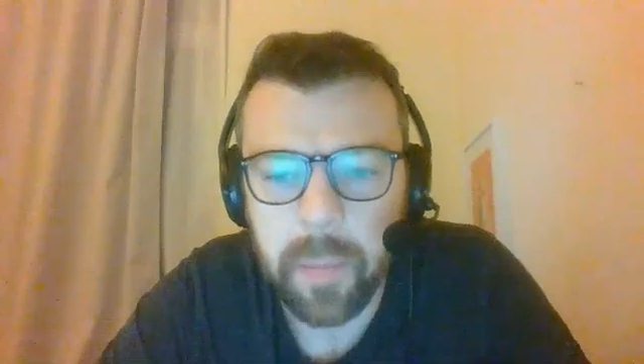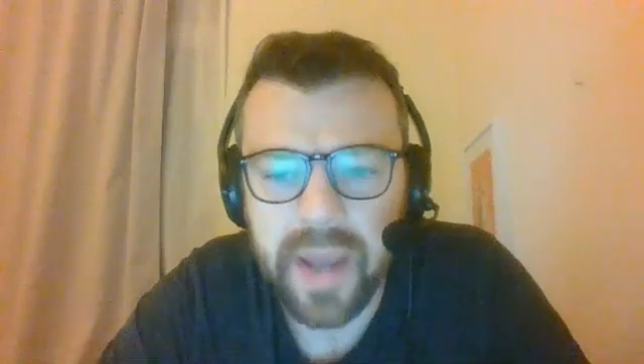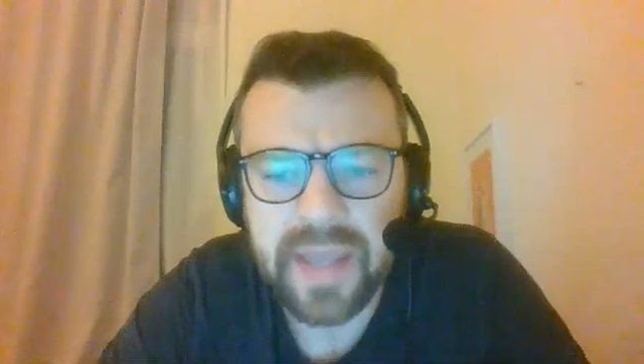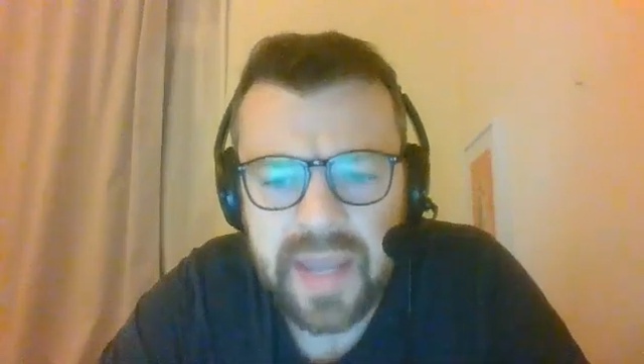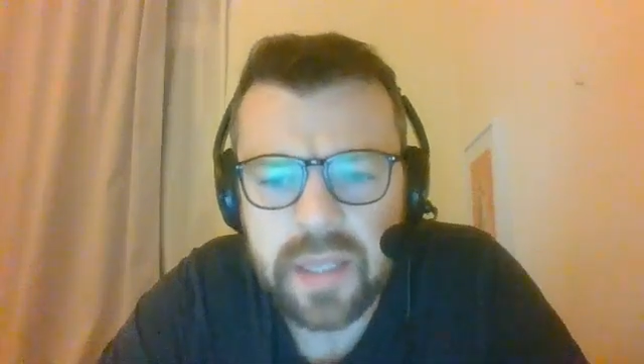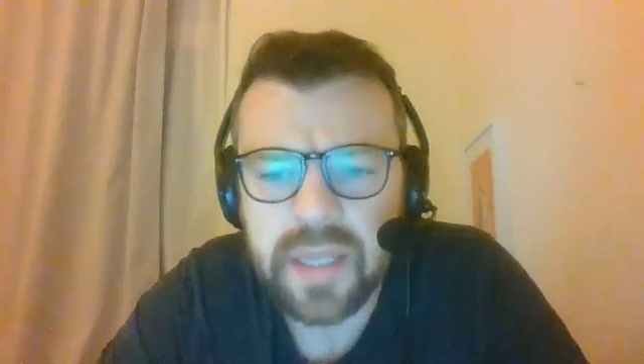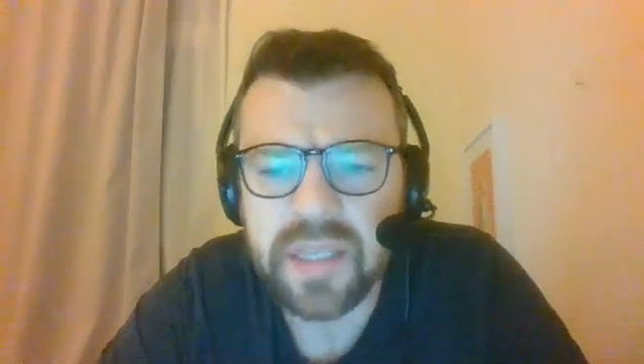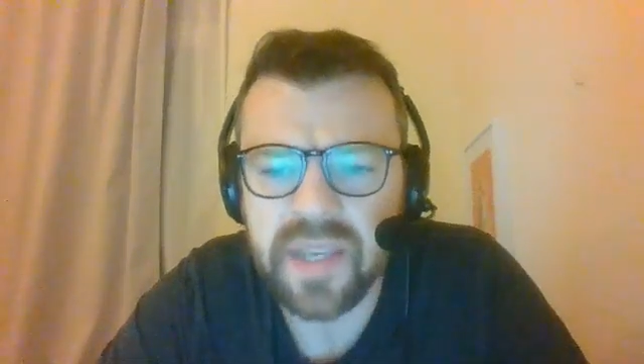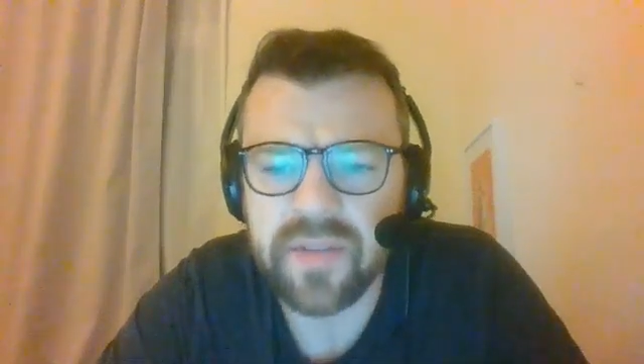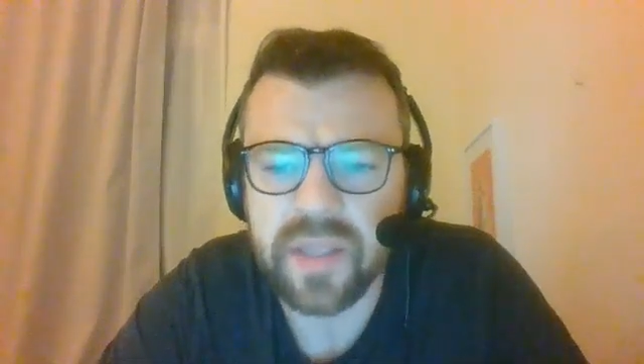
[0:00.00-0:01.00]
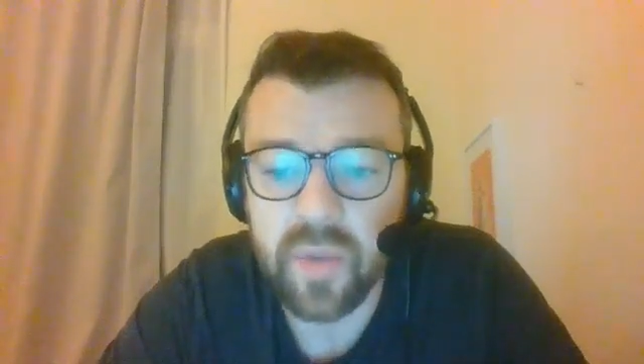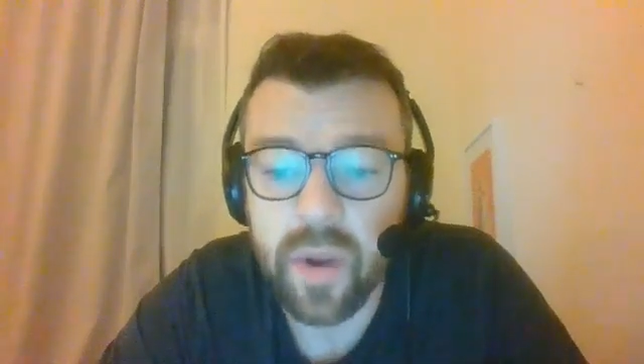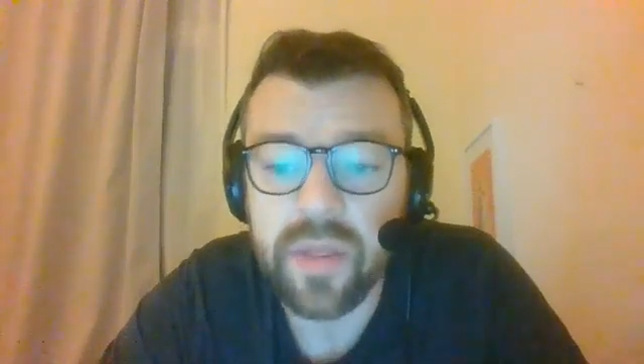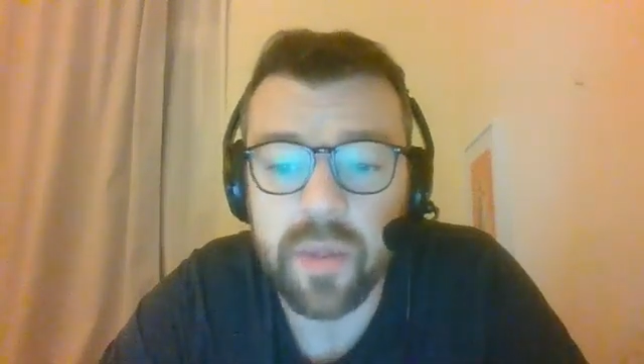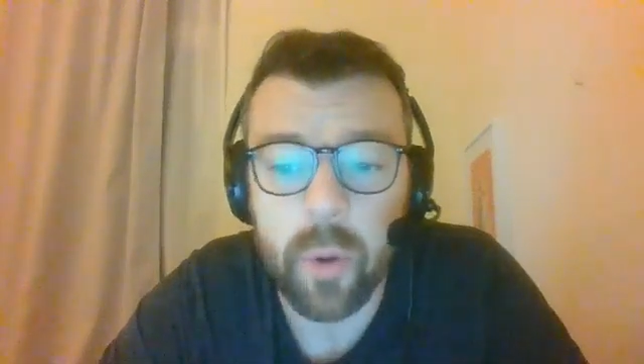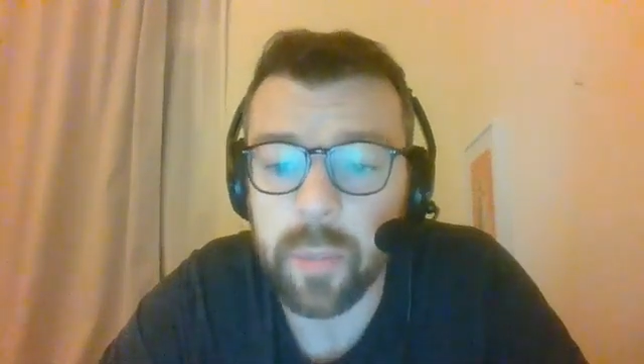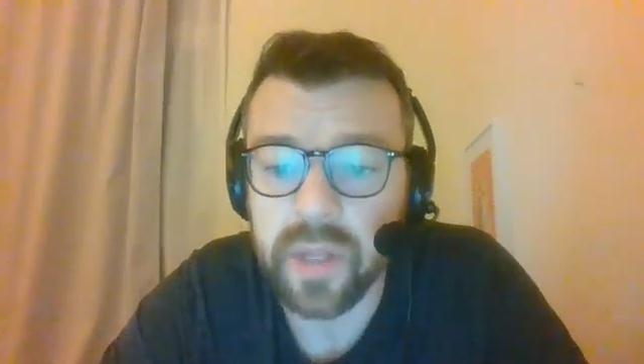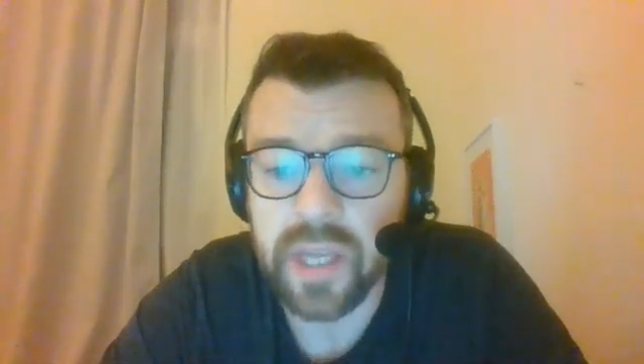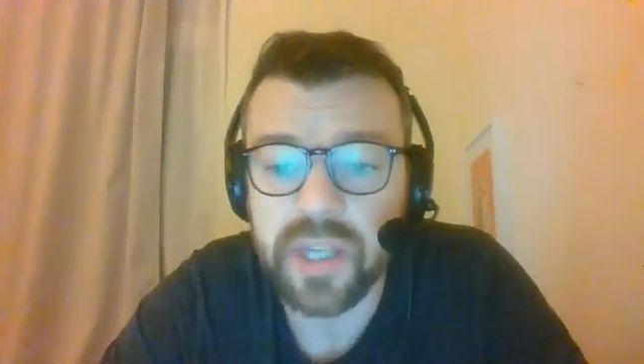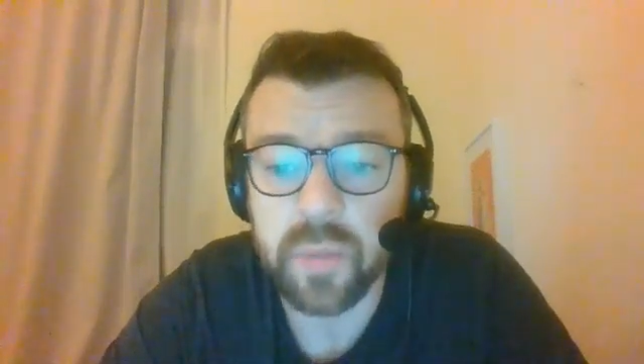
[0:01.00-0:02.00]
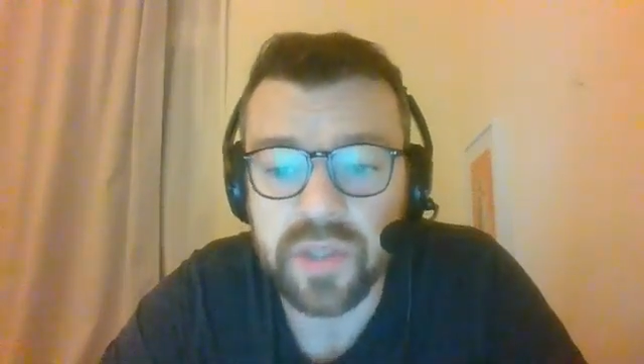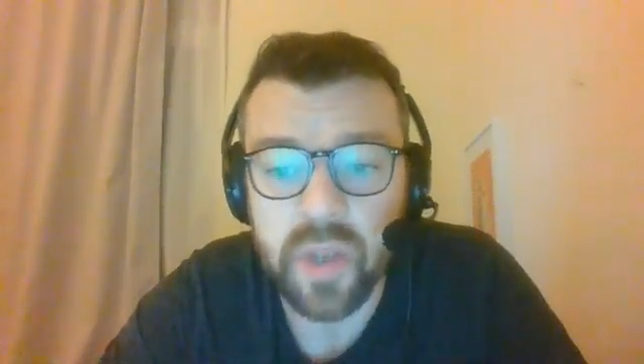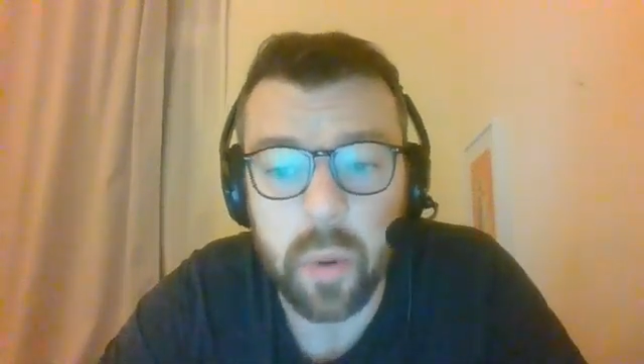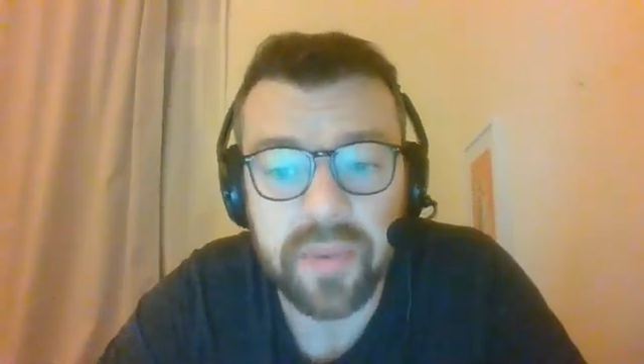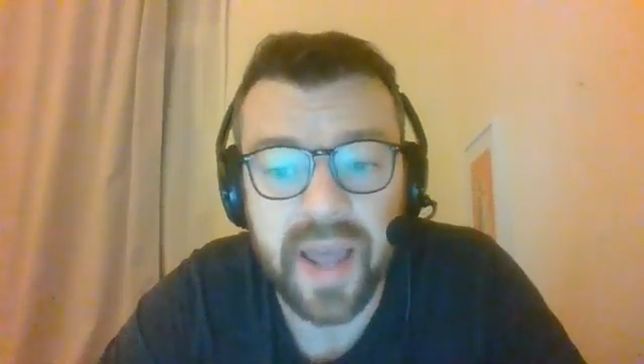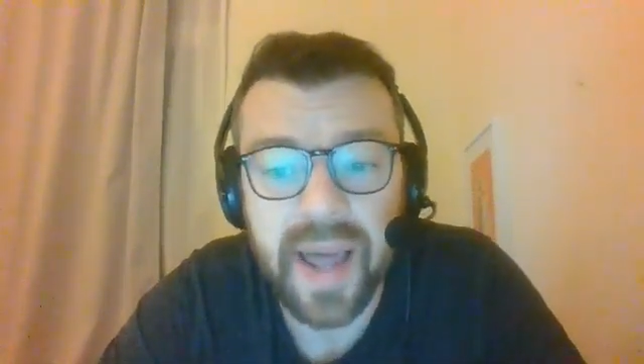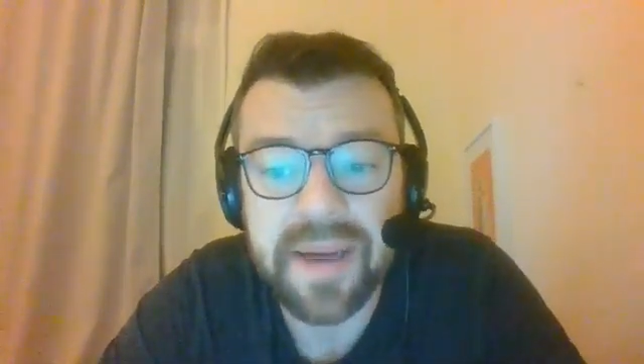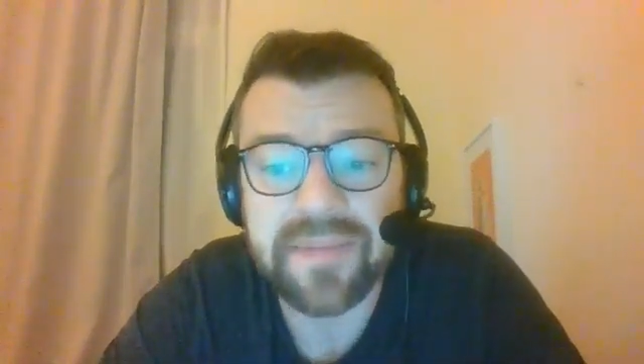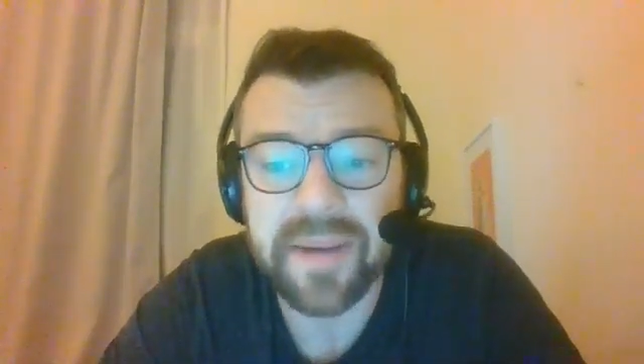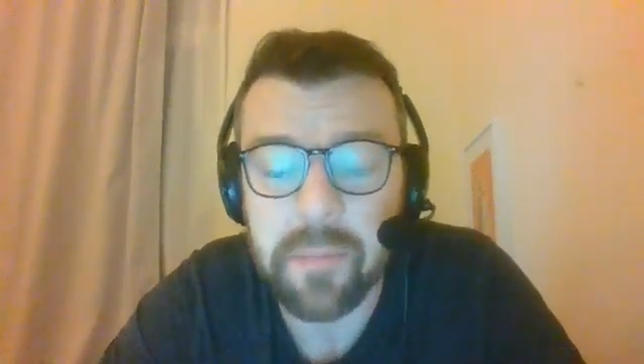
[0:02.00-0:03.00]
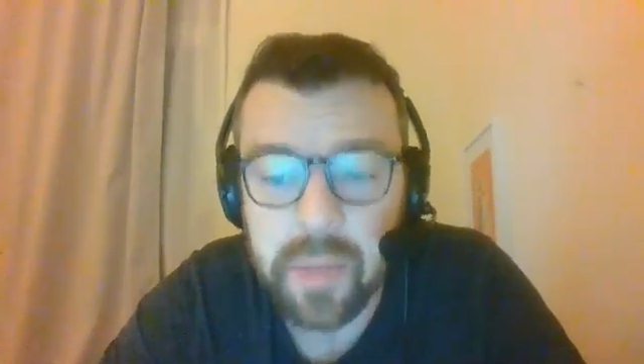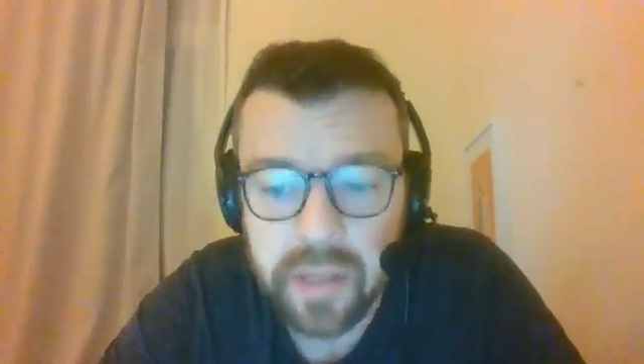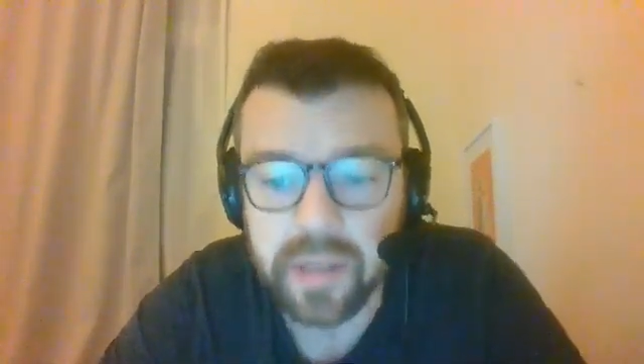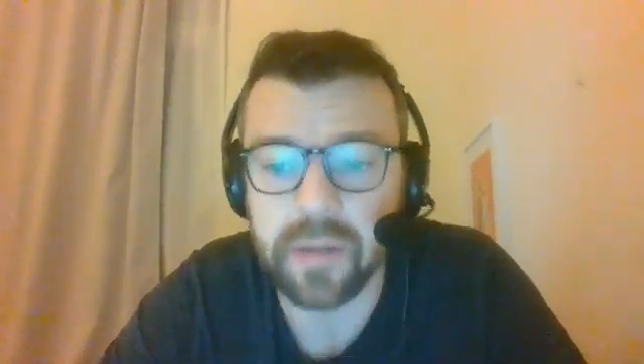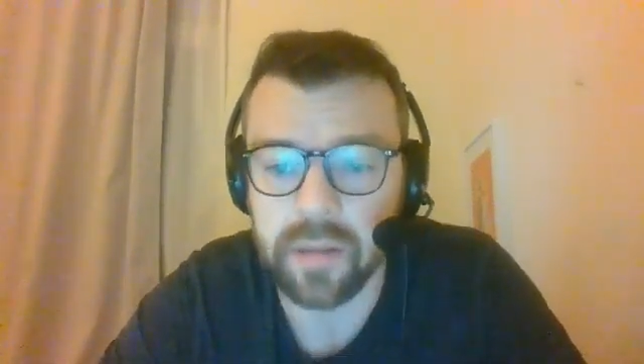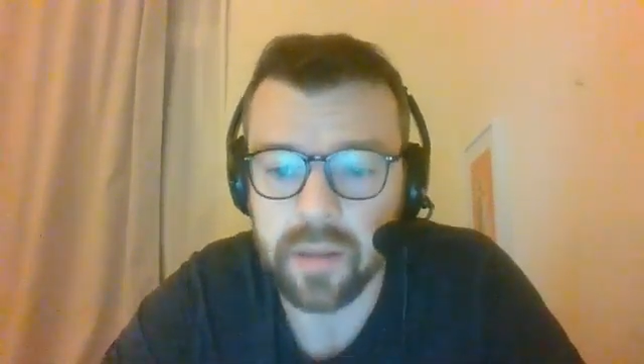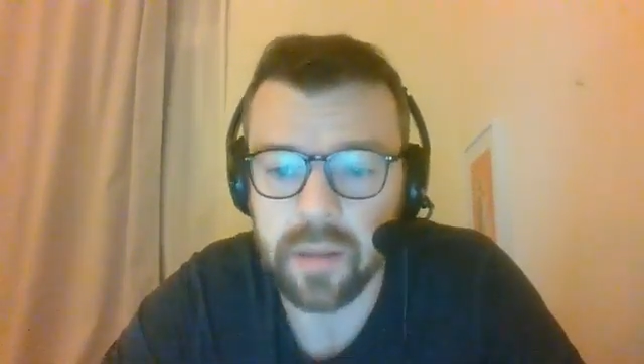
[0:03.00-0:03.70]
By 1871, the population was now up to 500,000,